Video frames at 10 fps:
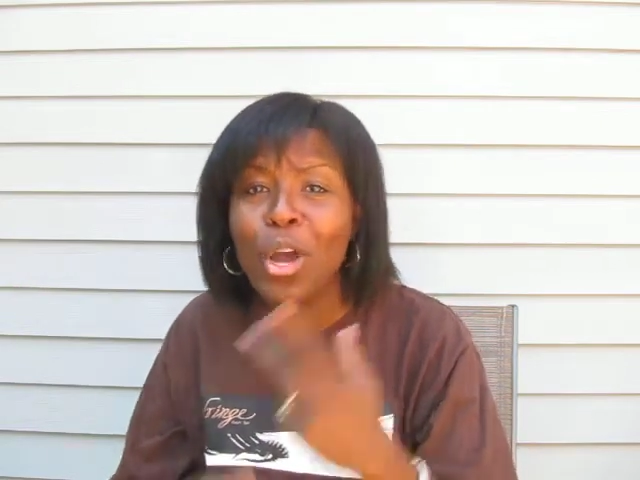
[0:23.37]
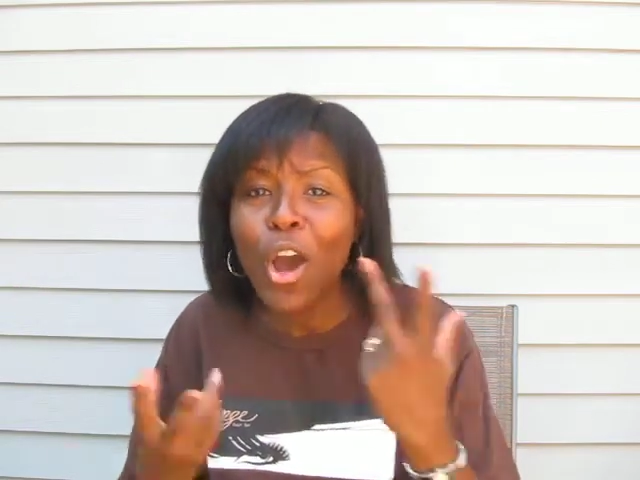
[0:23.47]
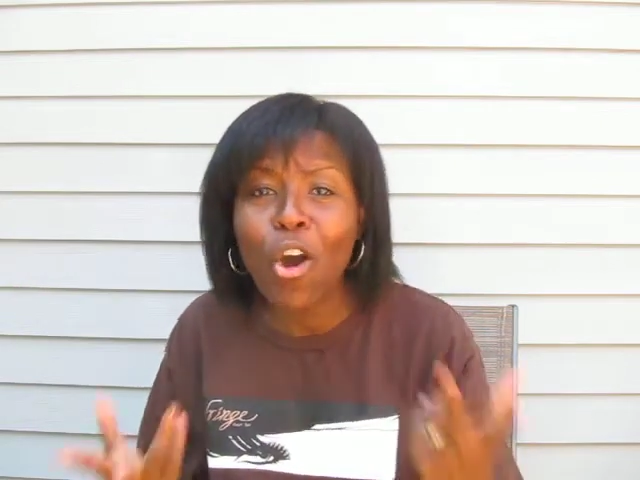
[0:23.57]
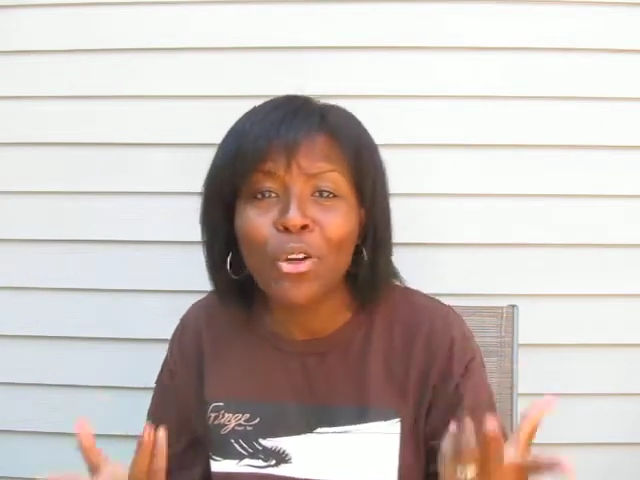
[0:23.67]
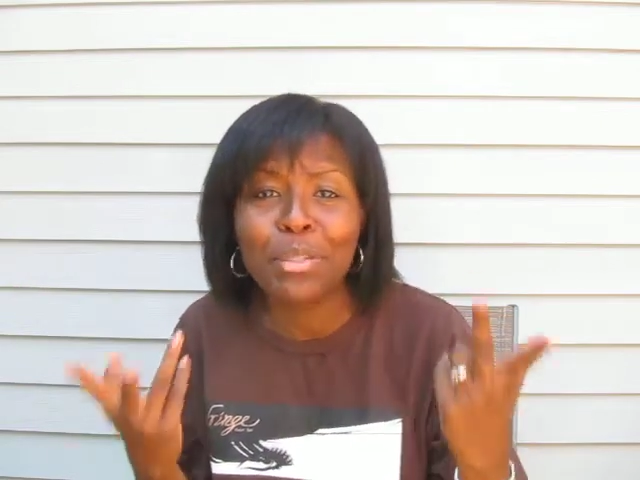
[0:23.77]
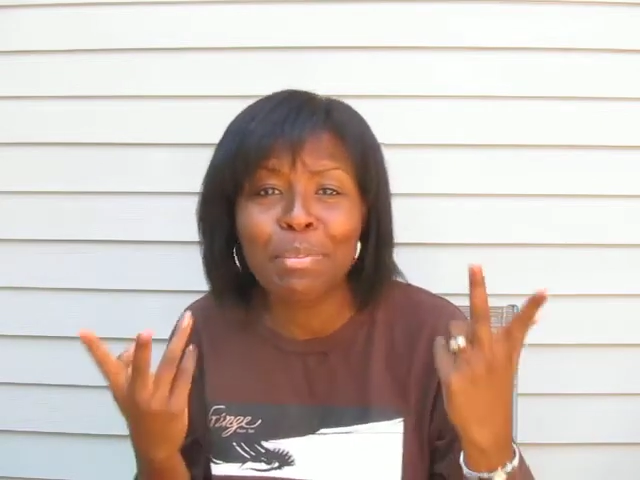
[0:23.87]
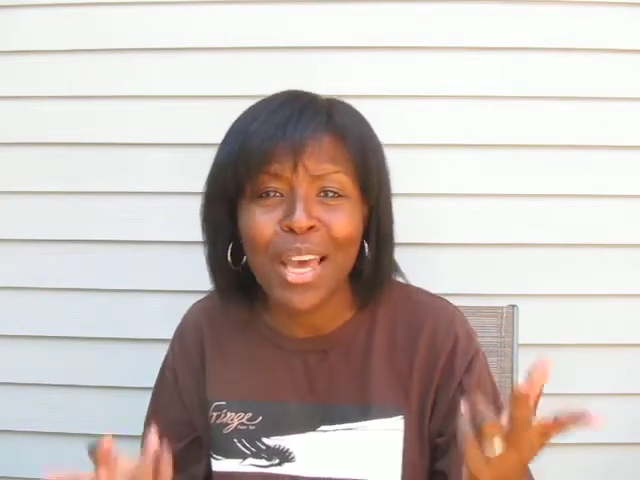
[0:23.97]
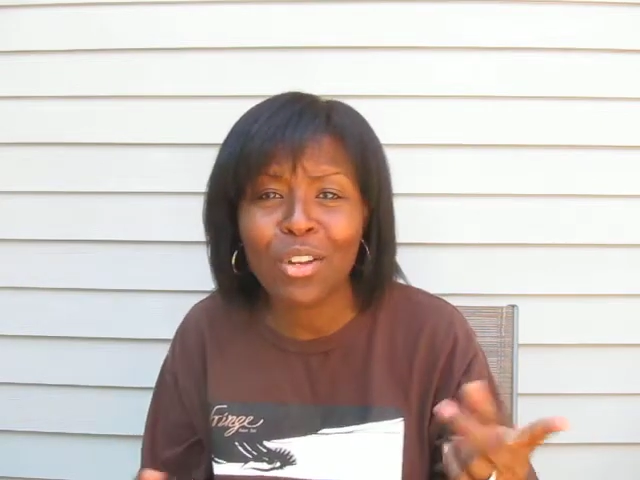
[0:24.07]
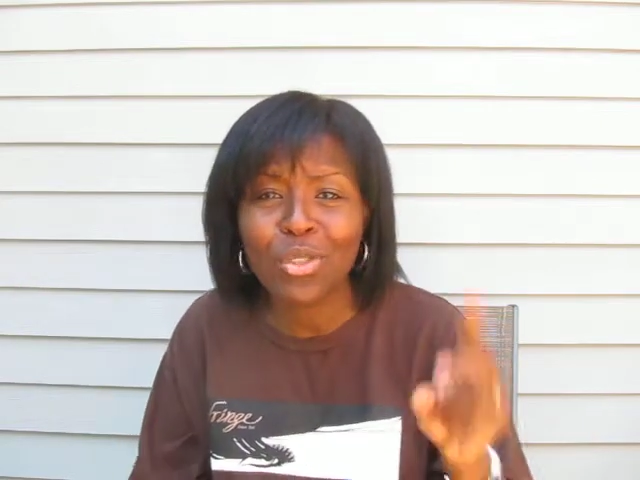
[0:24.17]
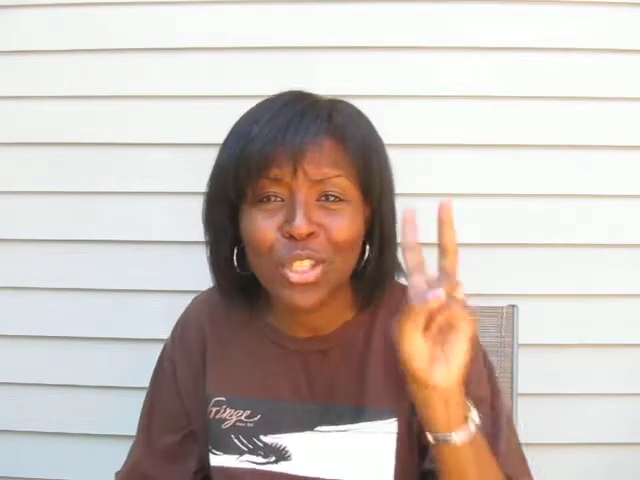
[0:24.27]
gold
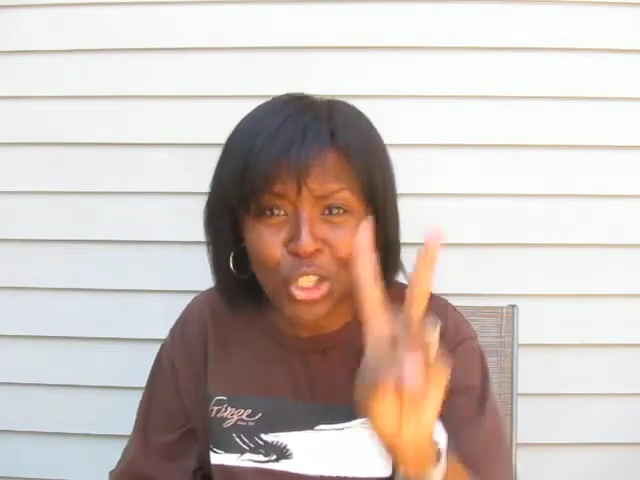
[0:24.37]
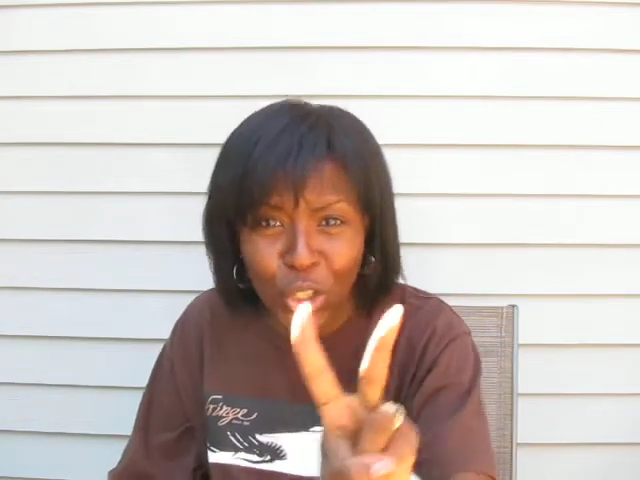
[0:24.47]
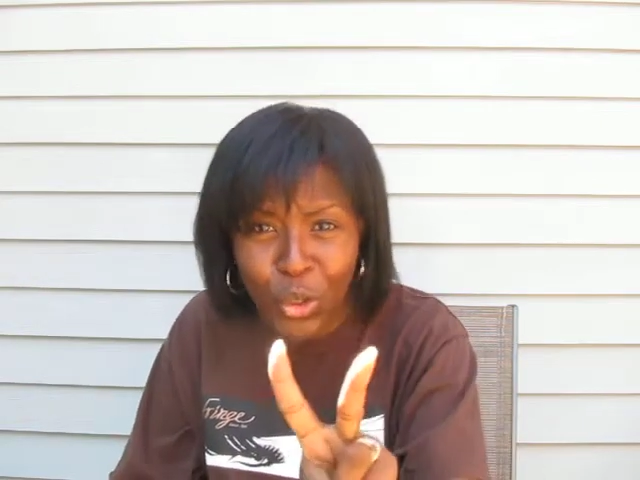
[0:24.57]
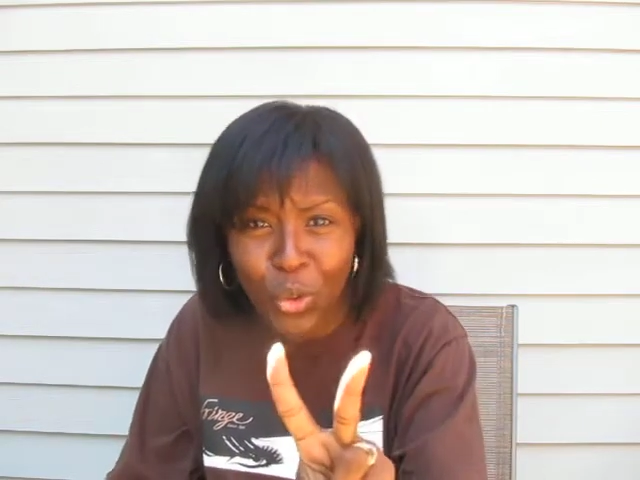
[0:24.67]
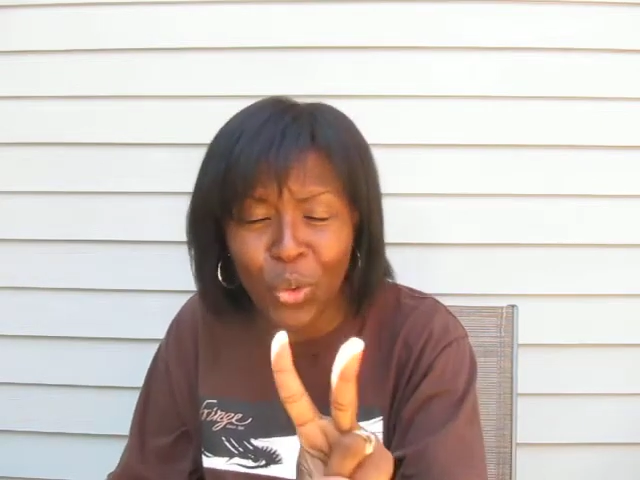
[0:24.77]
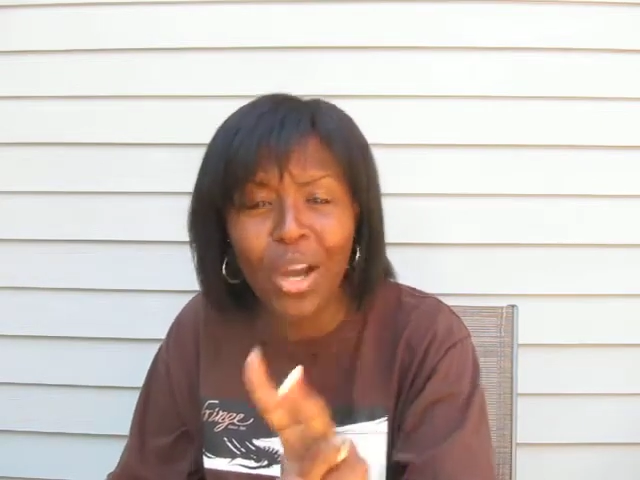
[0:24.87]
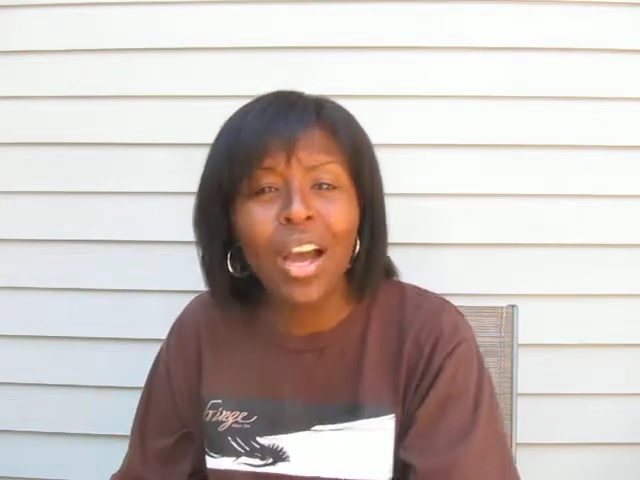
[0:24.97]
medals, 2!